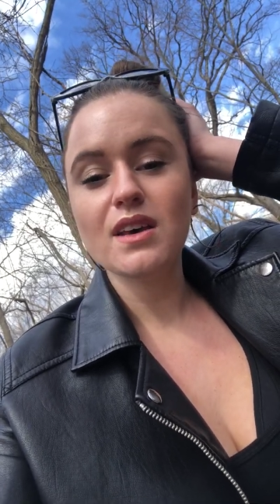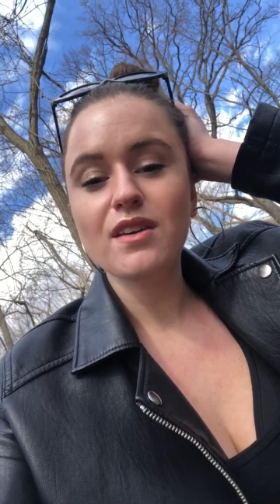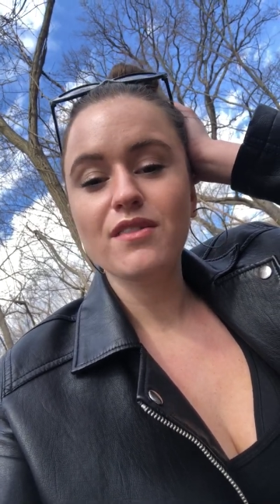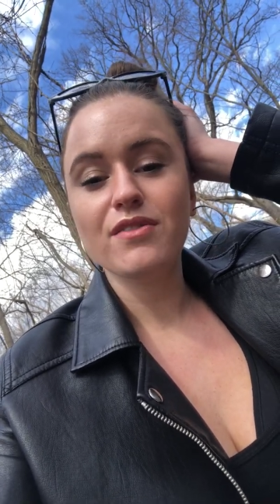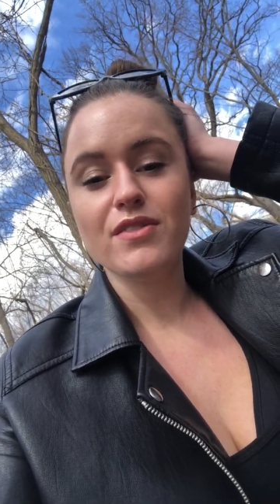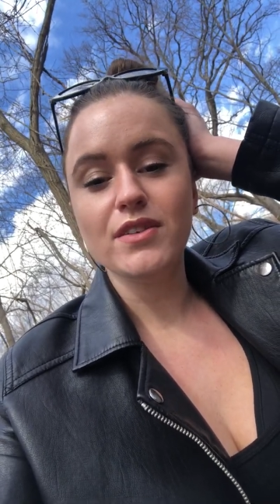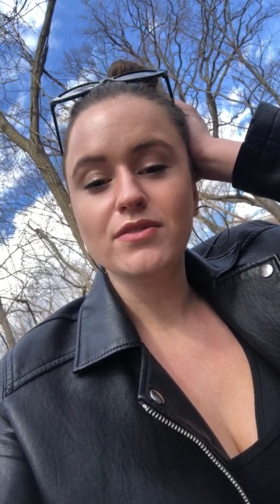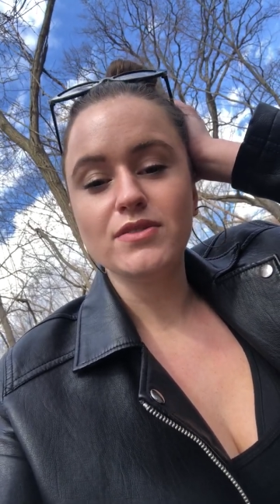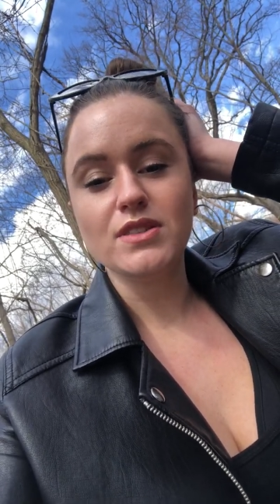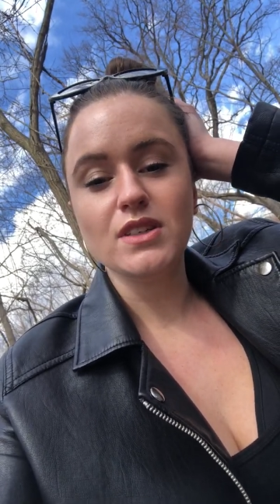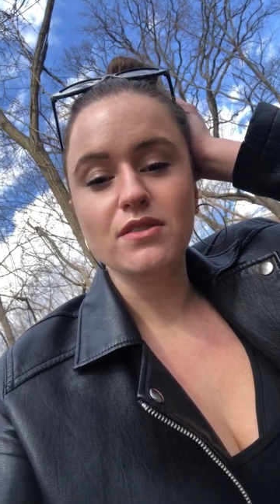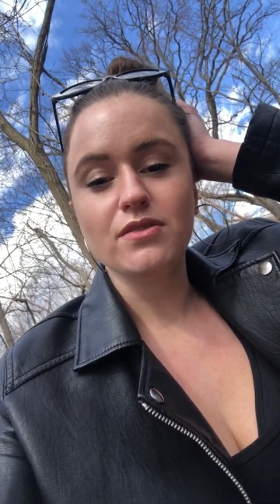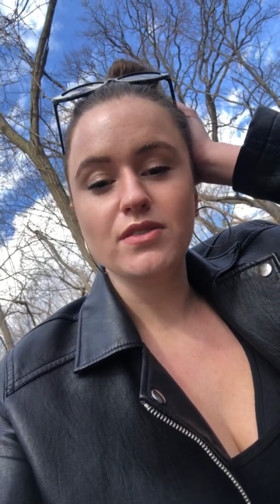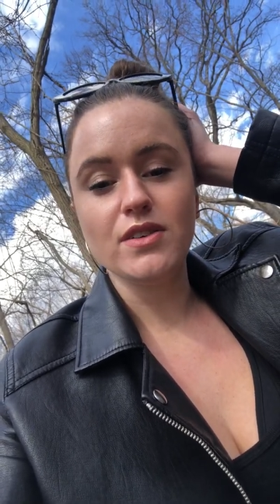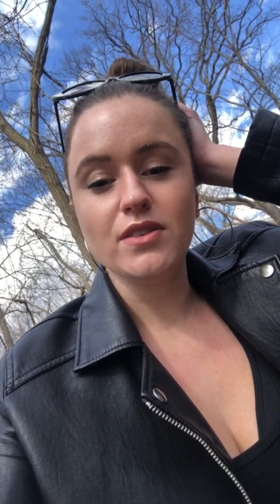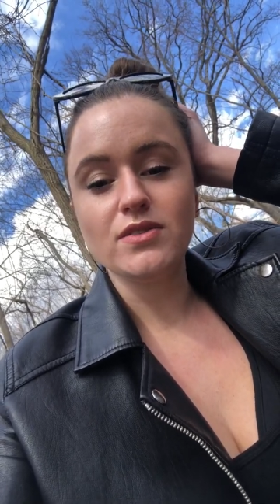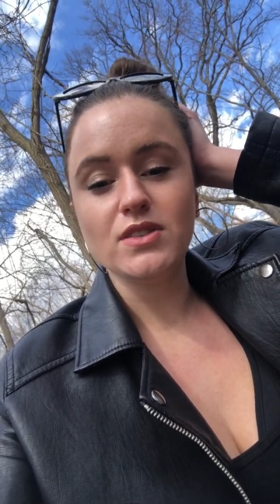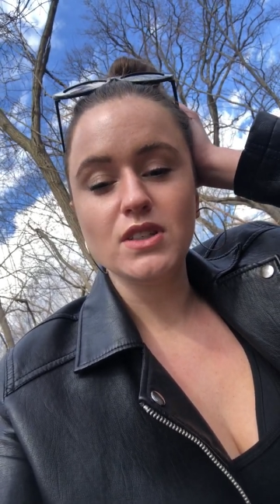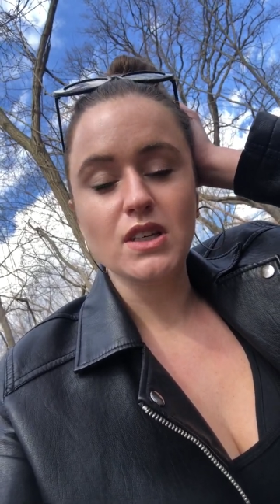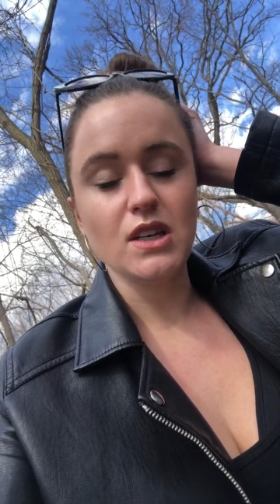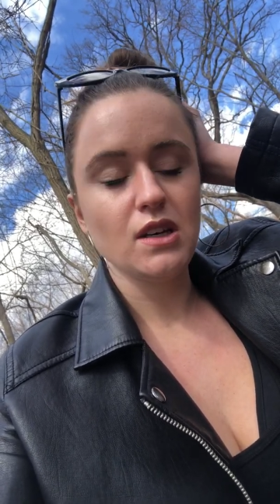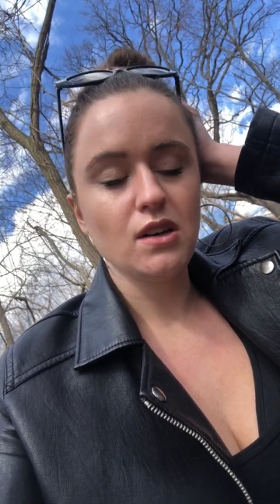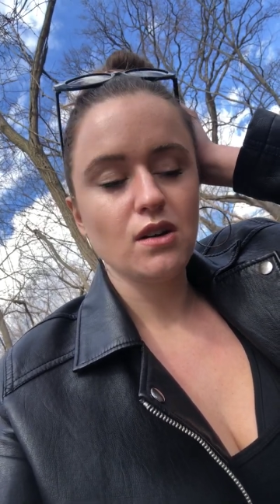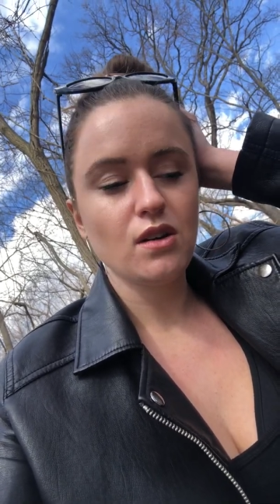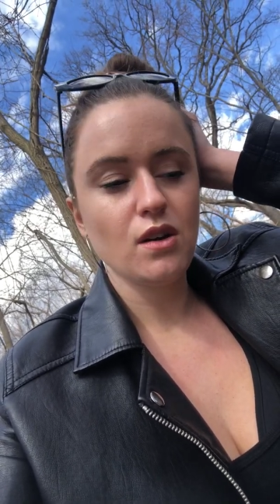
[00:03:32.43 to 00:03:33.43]
like
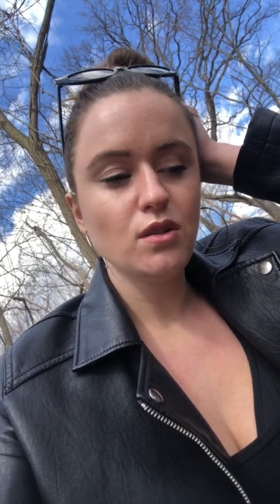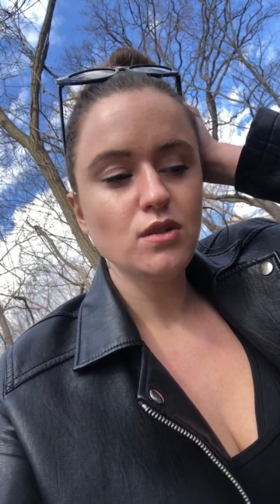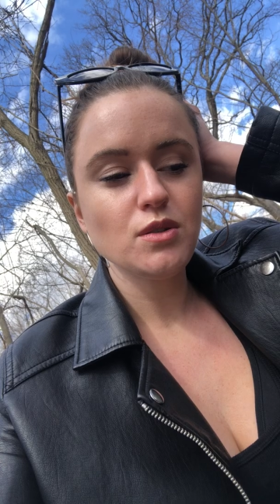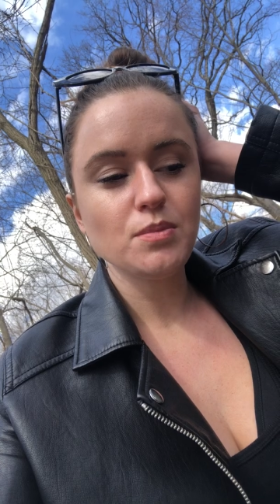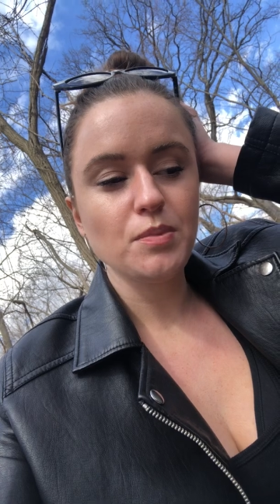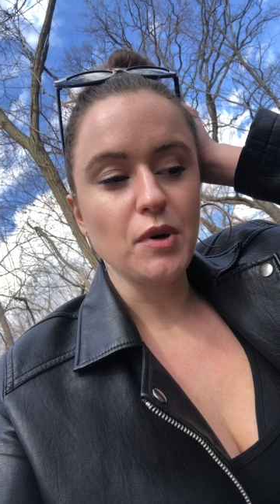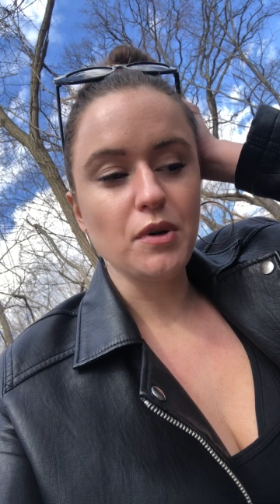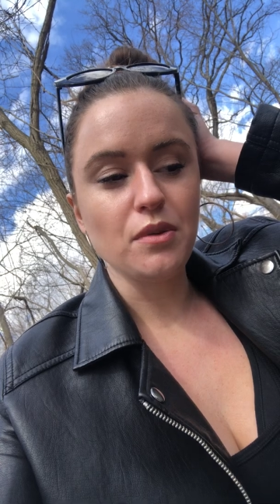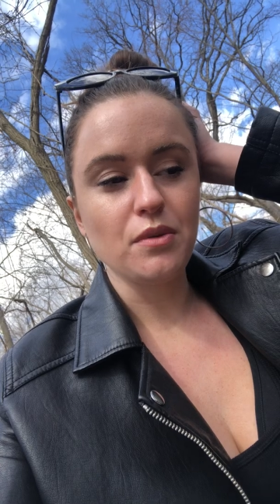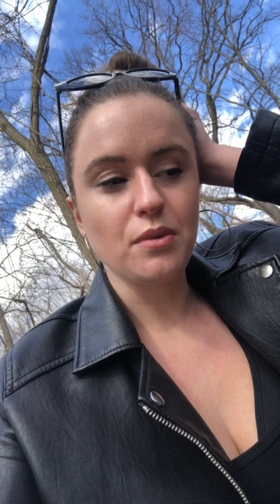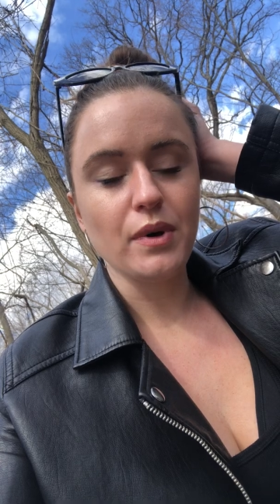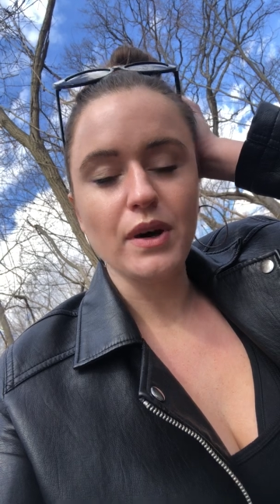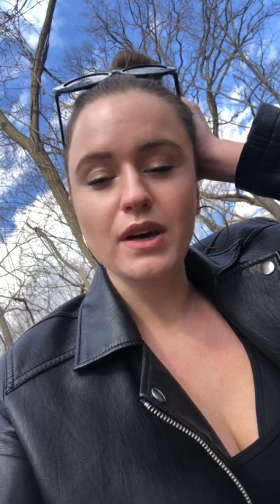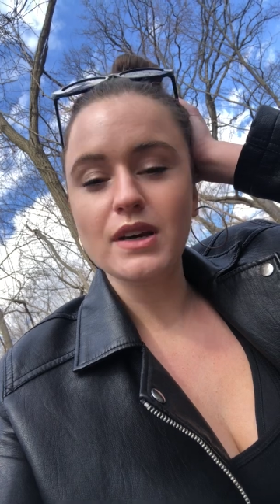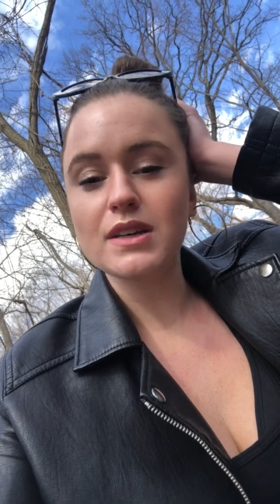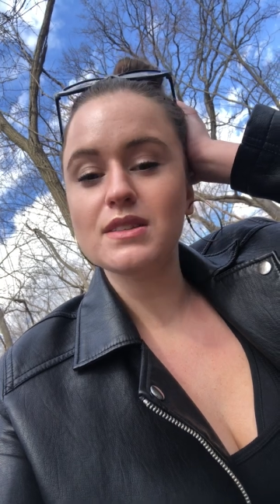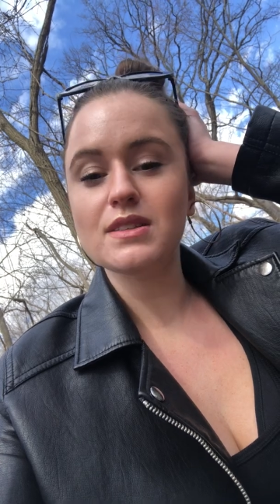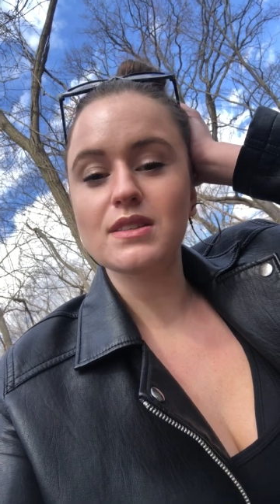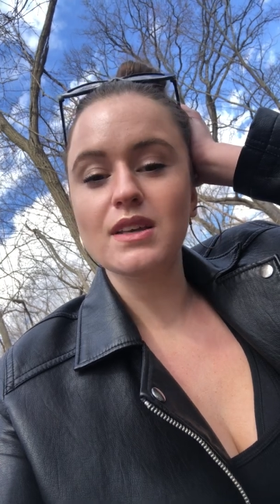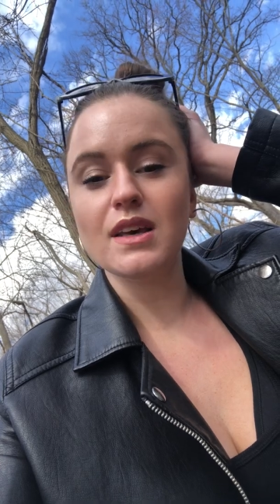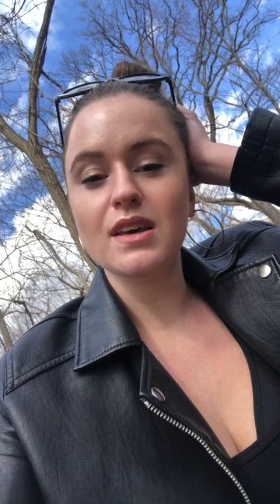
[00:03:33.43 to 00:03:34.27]
50-50. It goes both ways.